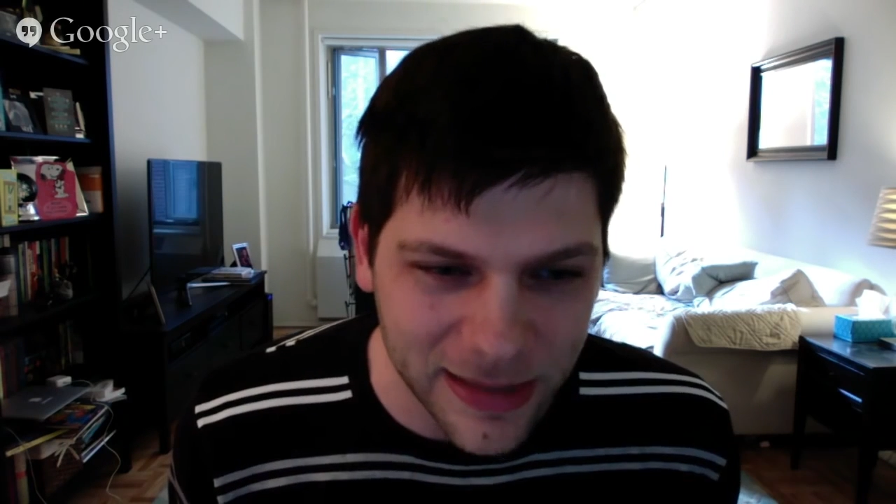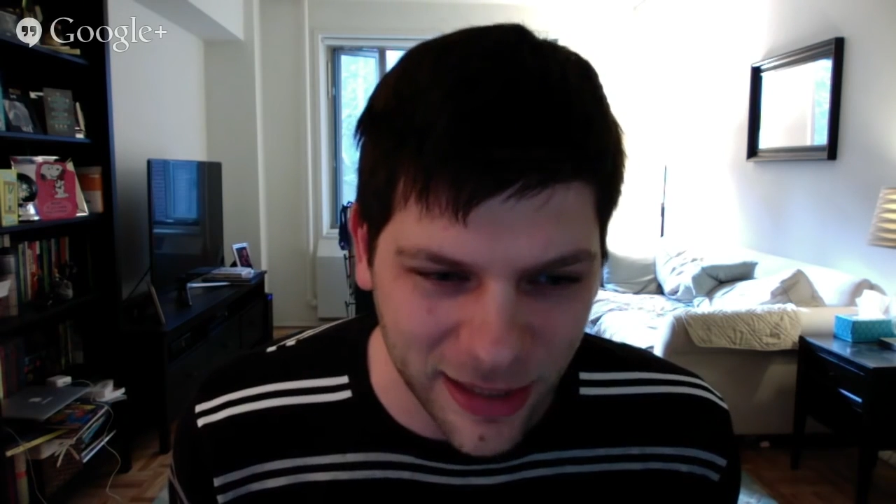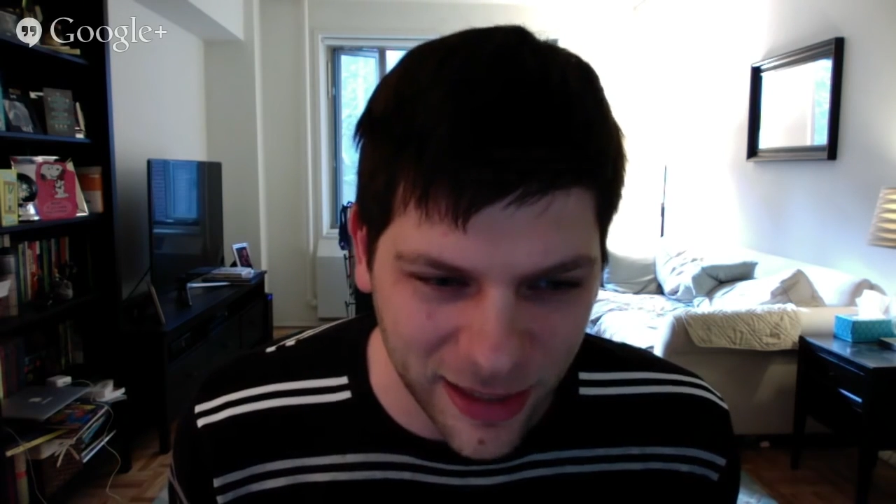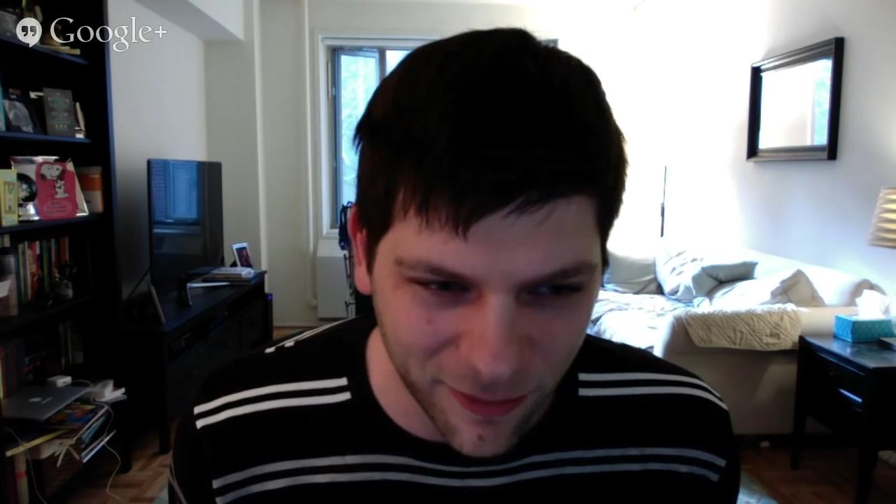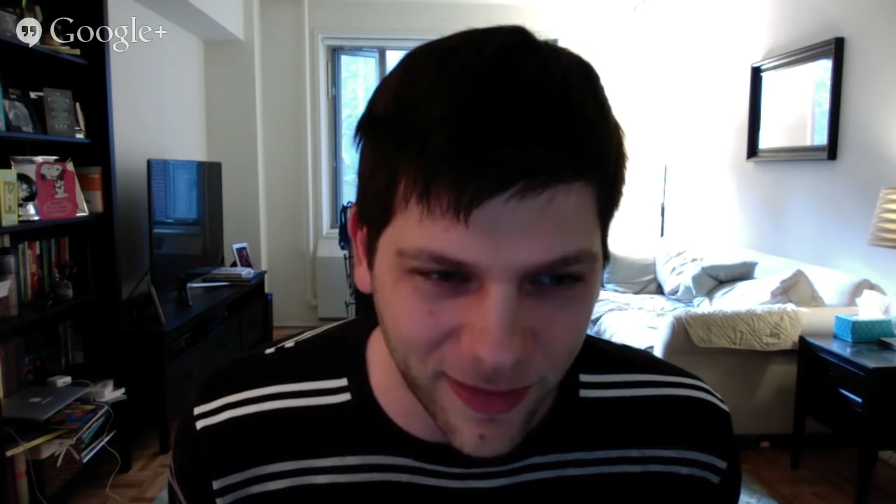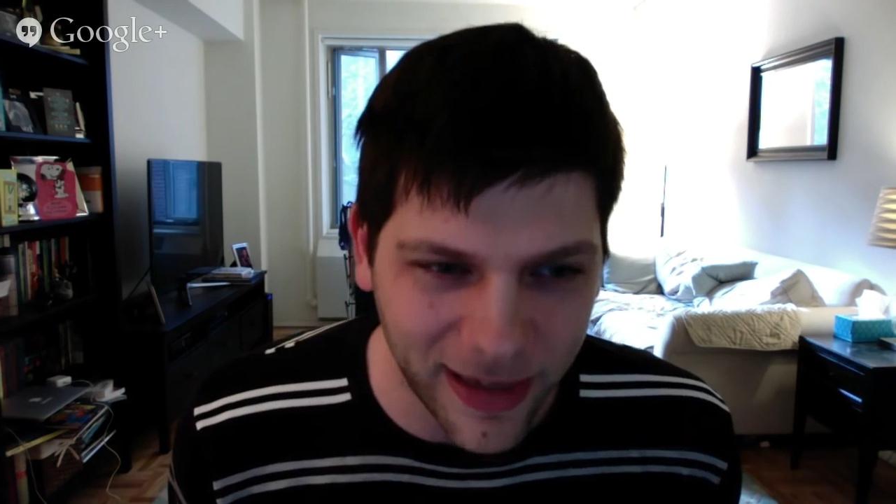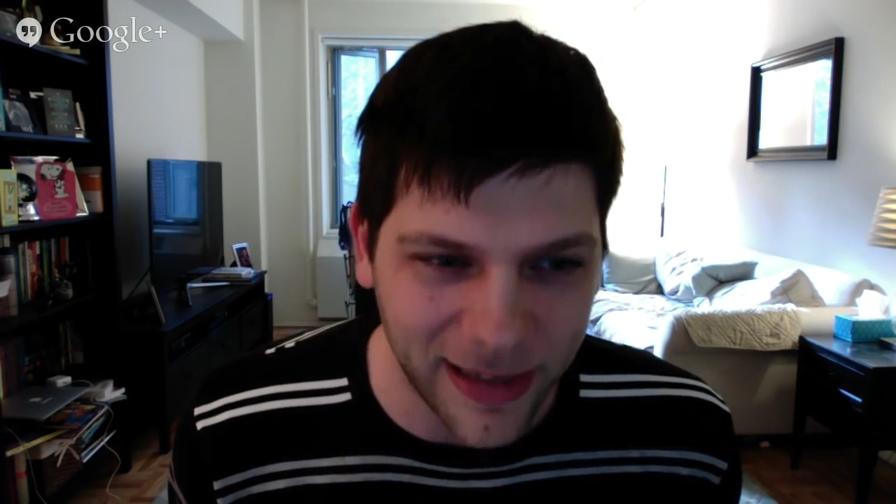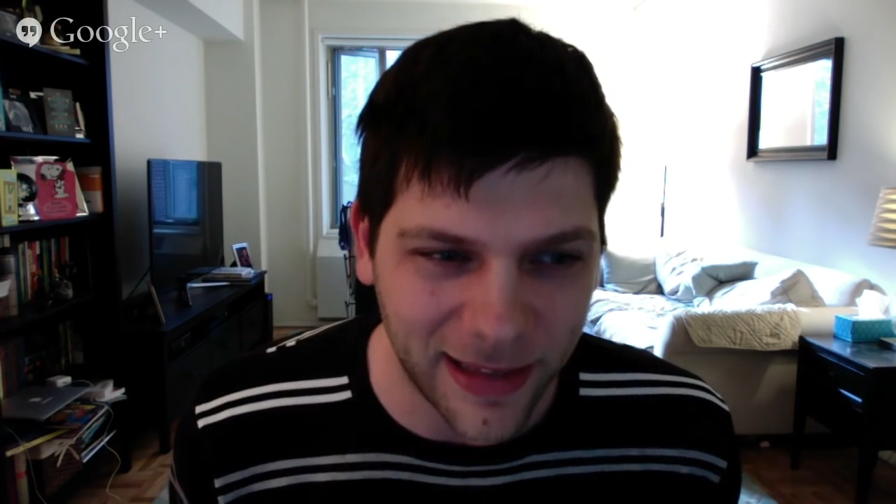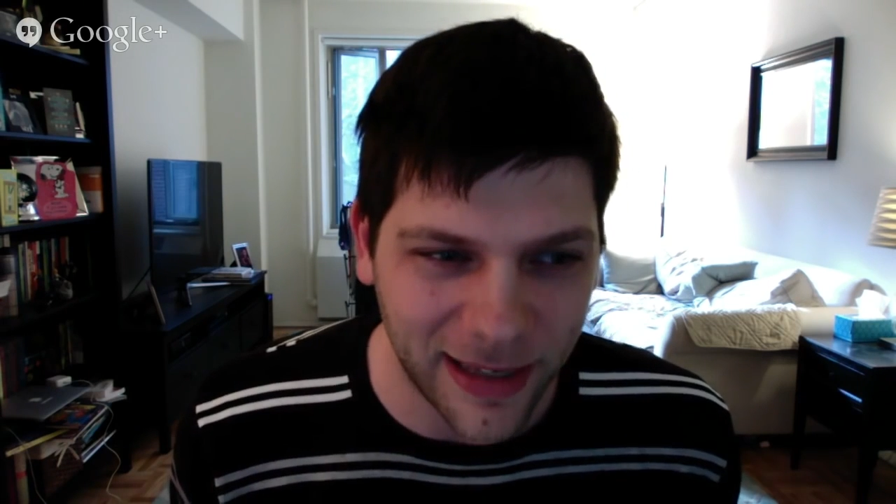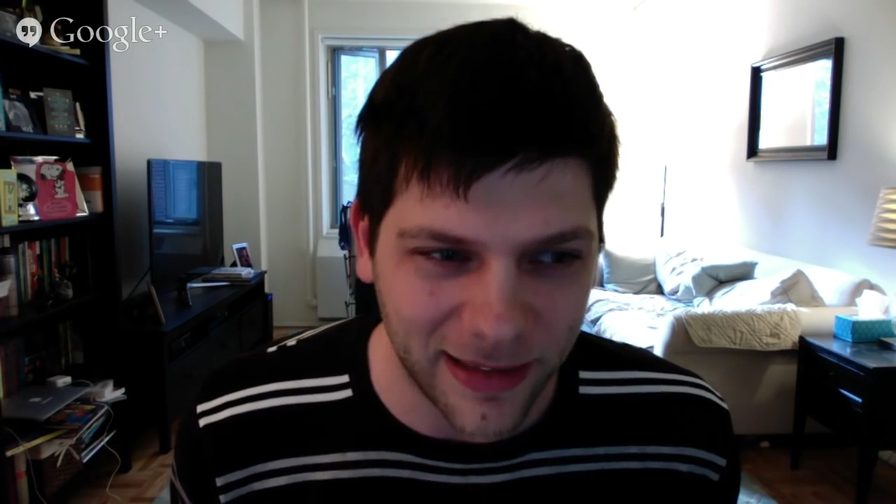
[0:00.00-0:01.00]
to convey
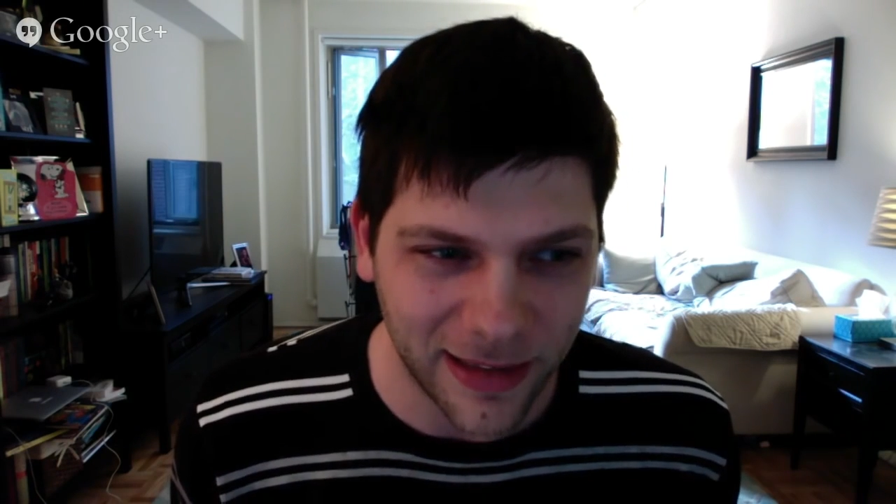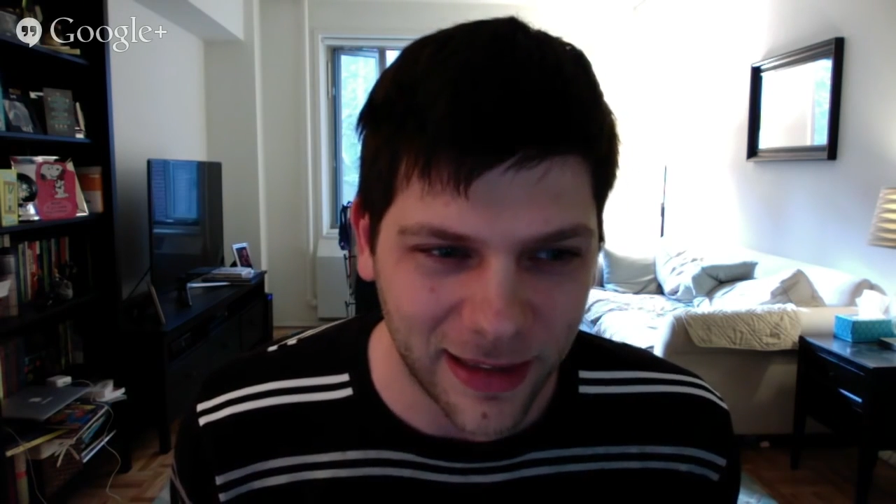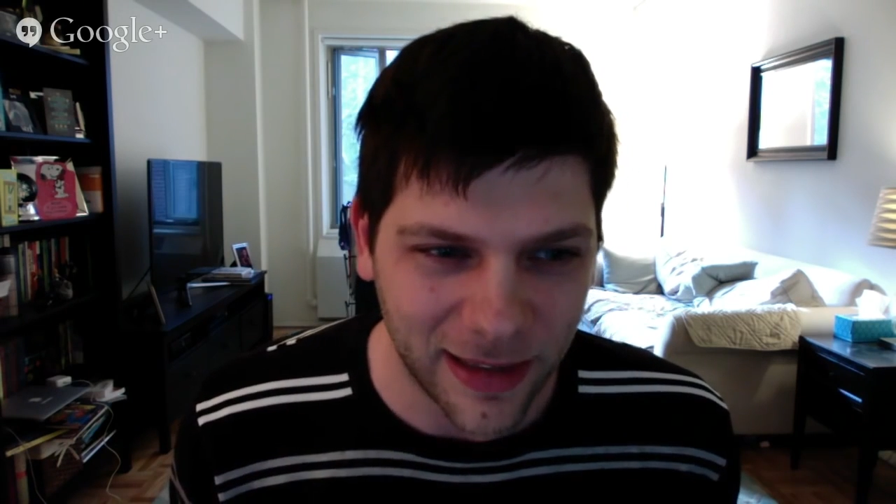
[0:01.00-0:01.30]
that